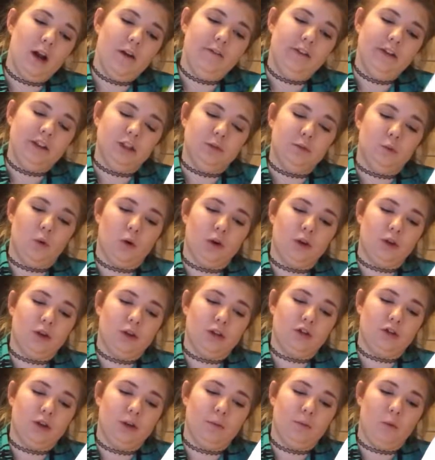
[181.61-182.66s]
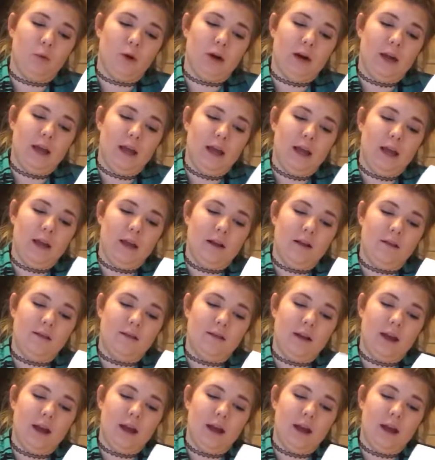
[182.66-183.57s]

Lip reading: a vision board or a dream board is,